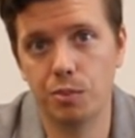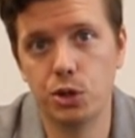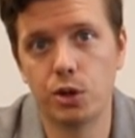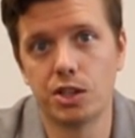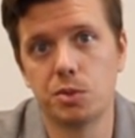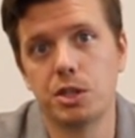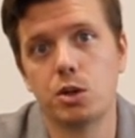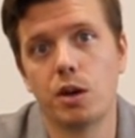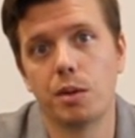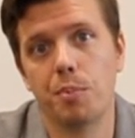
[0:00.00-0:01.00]
You guys will be
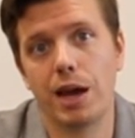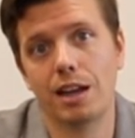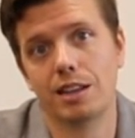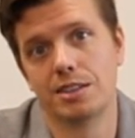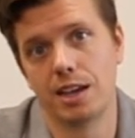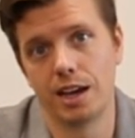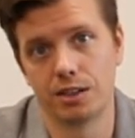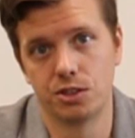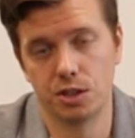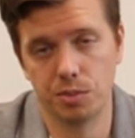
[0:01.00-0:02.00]
doing a balance act
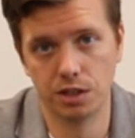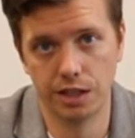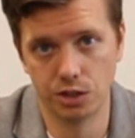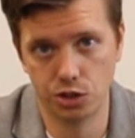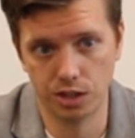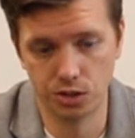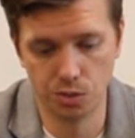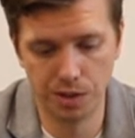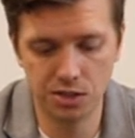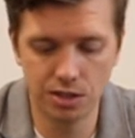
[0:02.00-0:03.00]
simulation. So
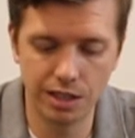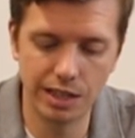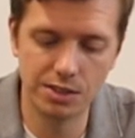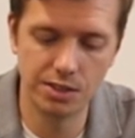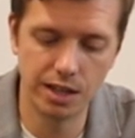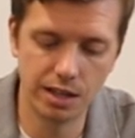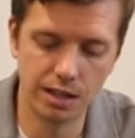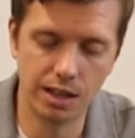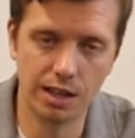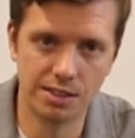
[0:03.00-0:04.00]
basically
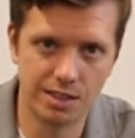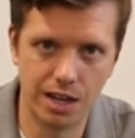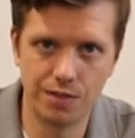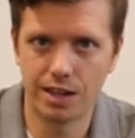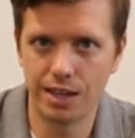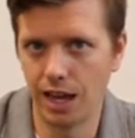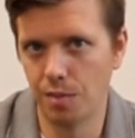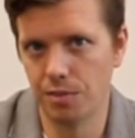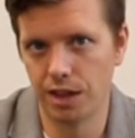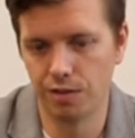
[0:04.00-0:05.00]
it's kind of a
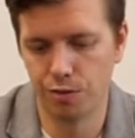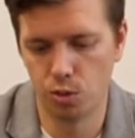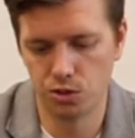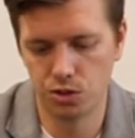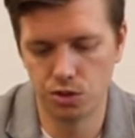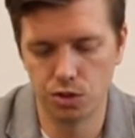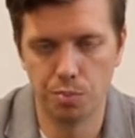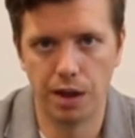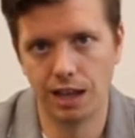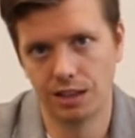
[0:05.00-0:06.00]
game that forces you to
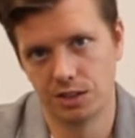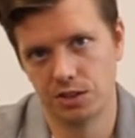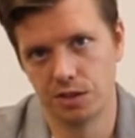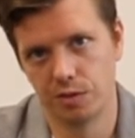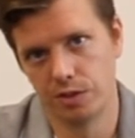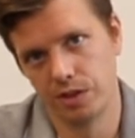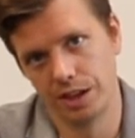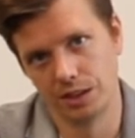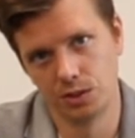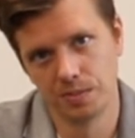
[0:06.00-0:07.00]
balance different
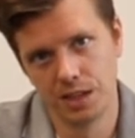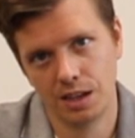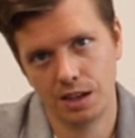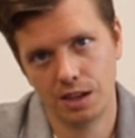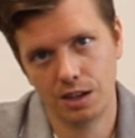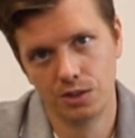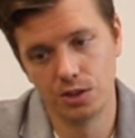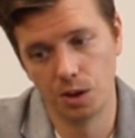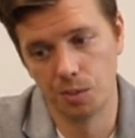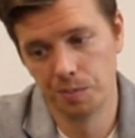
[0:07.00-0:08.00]
things.
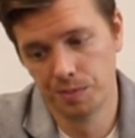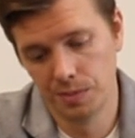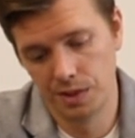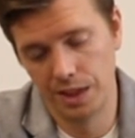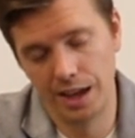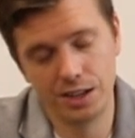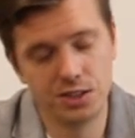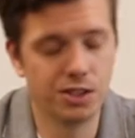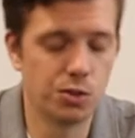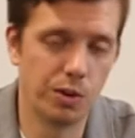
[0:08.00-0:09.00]
So that is
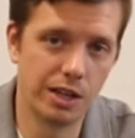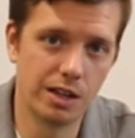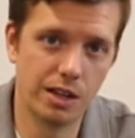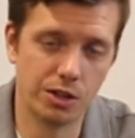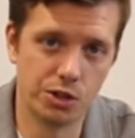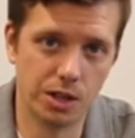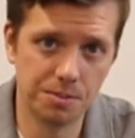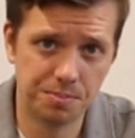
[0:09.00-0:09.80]
this week in a nutshell.